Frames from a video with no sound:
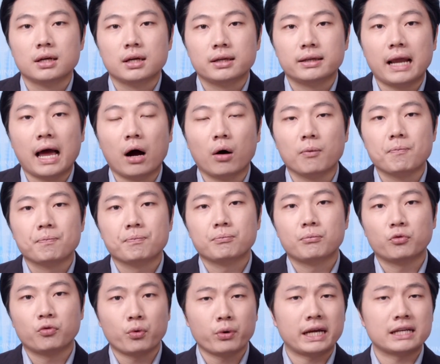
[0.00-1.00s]
Now,
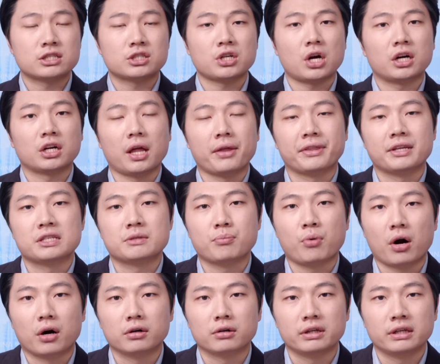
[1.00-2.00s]
before we get started on this
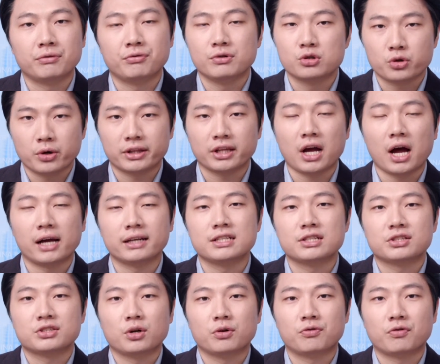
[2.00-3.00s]
part, if you enjoy the
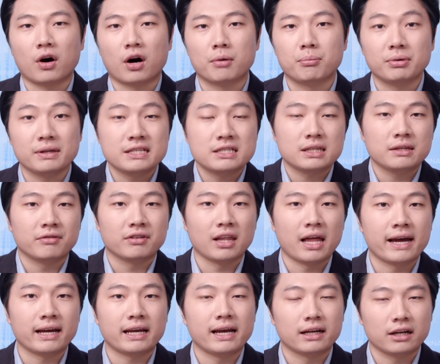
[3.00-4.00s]
content so far, please leave a
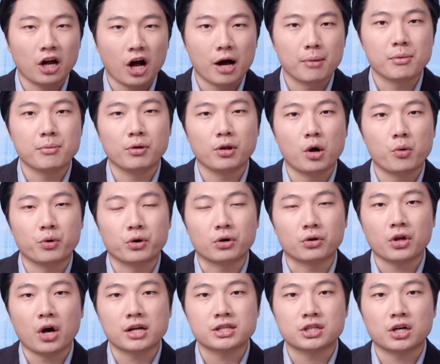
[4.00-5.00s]
like and comment below what your
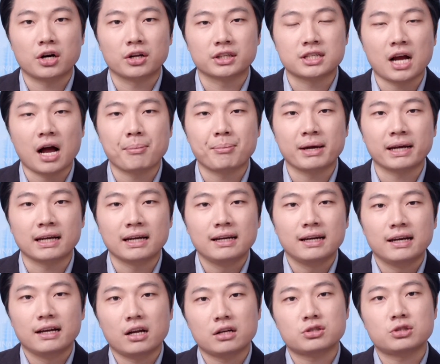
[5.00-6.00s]
thoughts are on the topic,
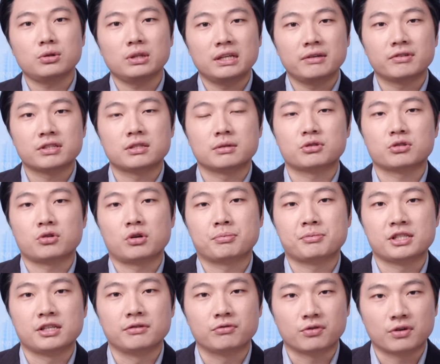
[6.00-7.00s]
and also leave a
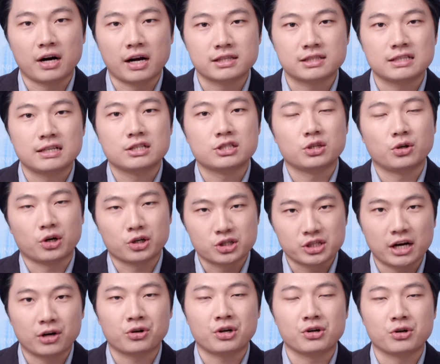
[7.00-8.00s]
subscription for us so our
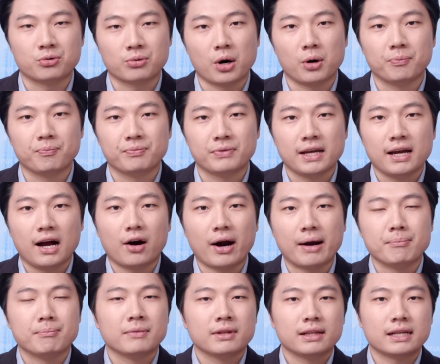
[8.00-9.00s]
channel can grow. All
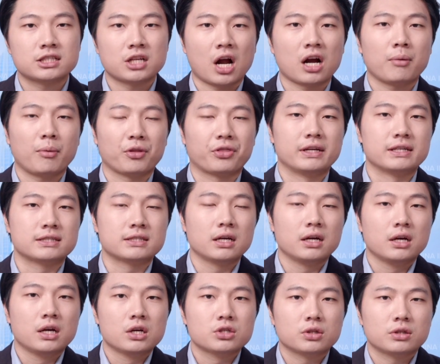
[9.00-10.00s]
right, let's talk about this.
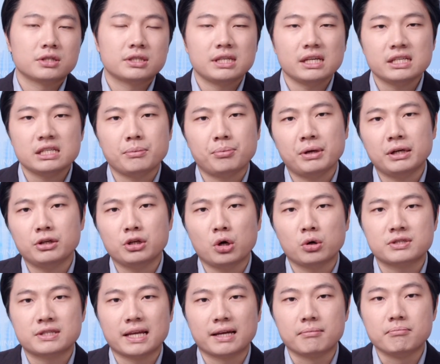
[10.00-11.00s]
So the CCP
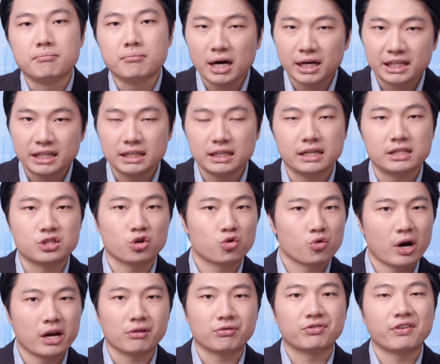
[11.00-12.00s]
knows that money is a
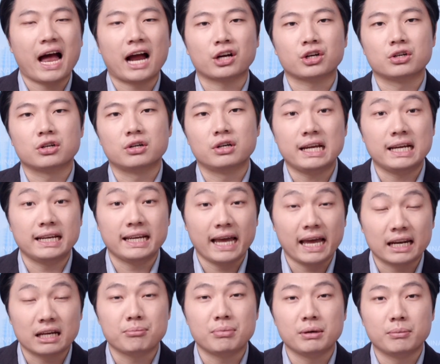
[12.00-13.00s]
great factor in
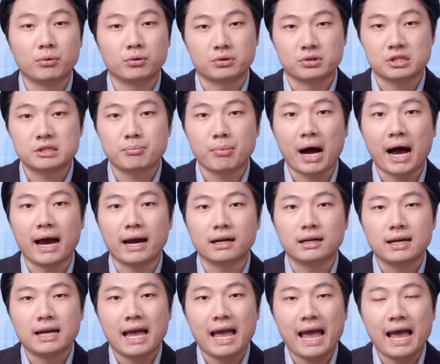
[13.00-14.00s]
getting people to spy.
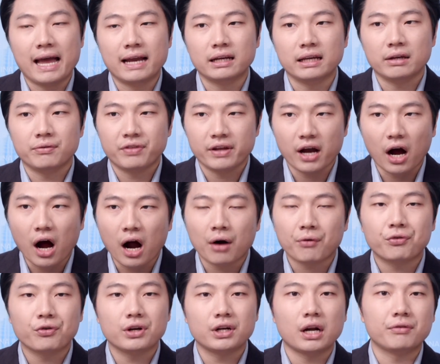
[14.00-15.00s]
And if they
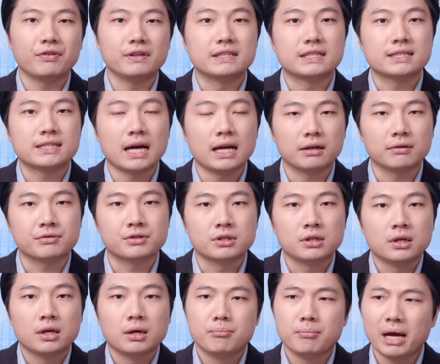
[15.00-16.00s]
offer enough incentives,
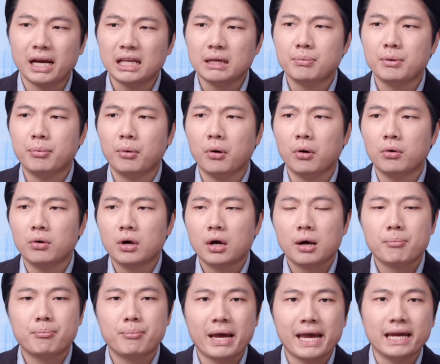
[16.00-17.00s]
many people
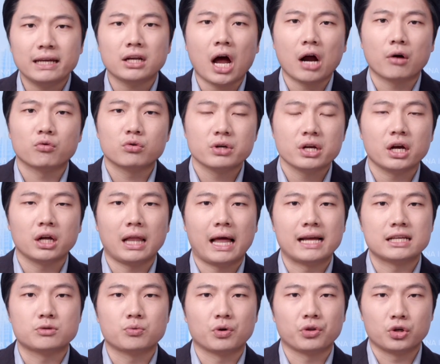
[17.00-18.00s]
may not
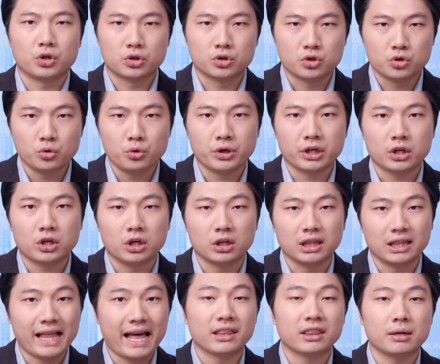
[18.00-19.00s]
realize what they're doing could
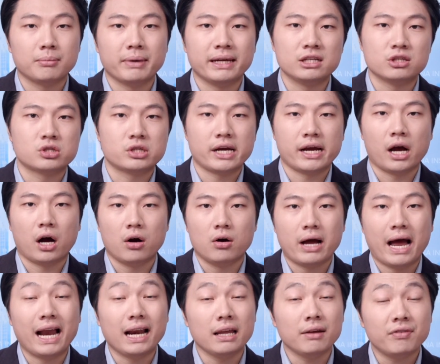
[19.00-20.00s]
land them in jail.
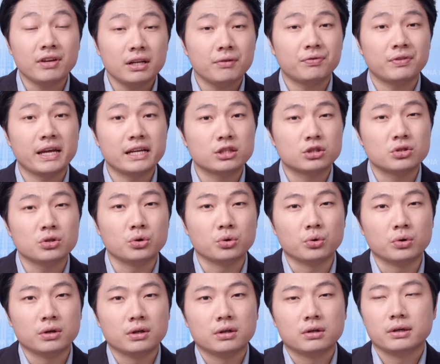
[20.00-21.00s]
And even if they
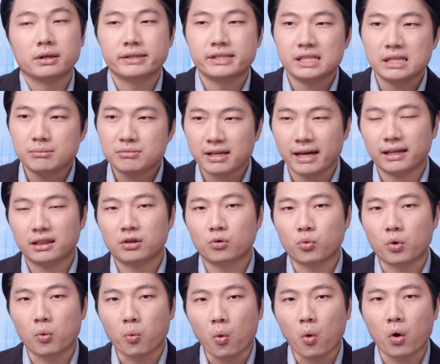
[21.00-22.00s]
do, seems like the
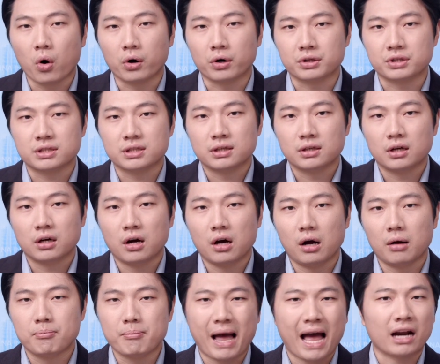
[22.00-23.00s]
rewards
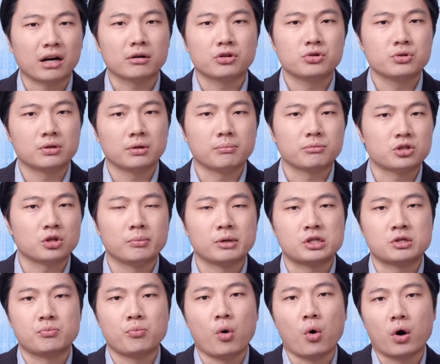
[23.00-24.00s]
matter to them so
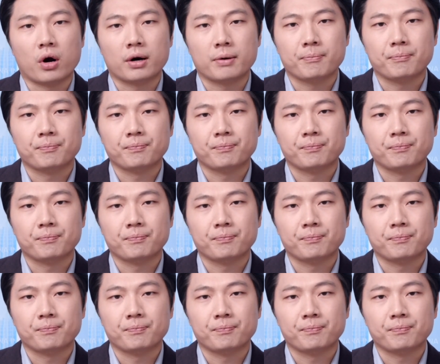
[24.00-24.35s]
much more.